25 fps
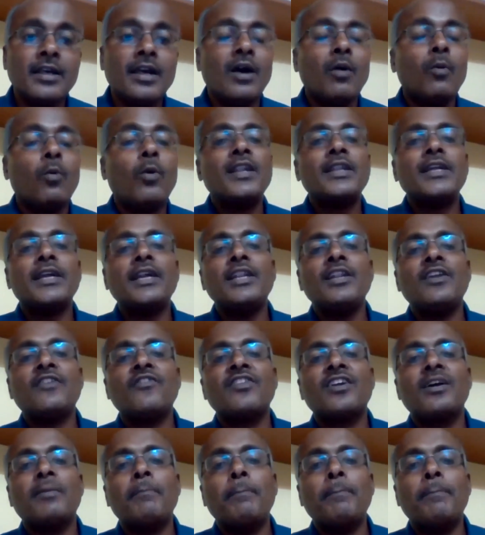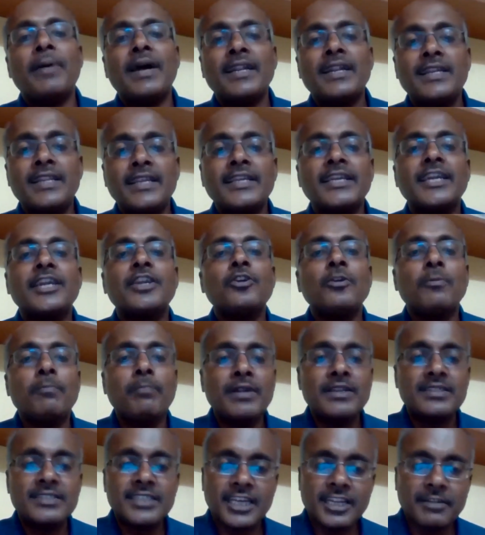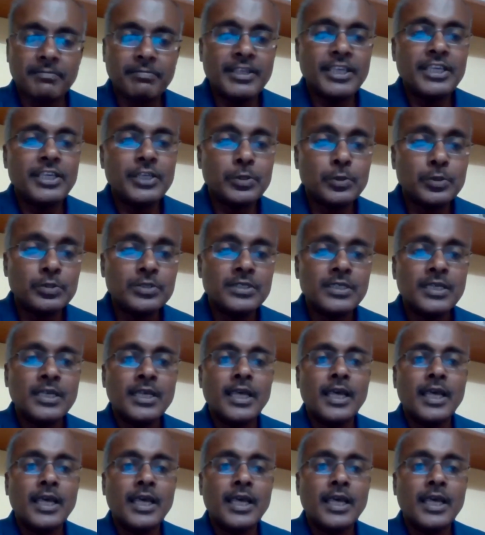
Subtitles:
what kind of compacting equipments are being used.